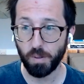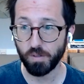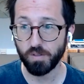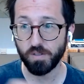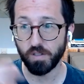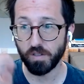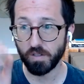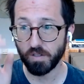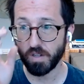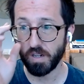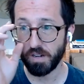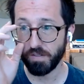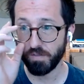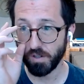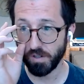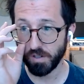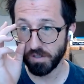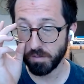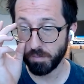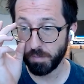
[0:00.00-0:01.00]
that a
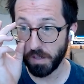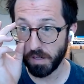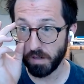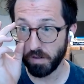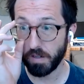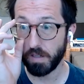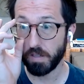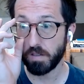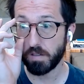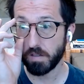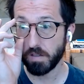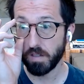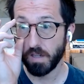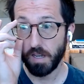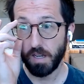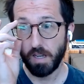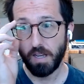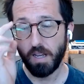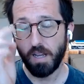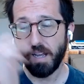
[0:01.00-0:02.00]
person could ever
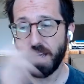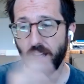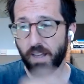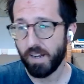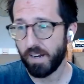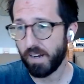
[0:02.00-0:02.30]
experience.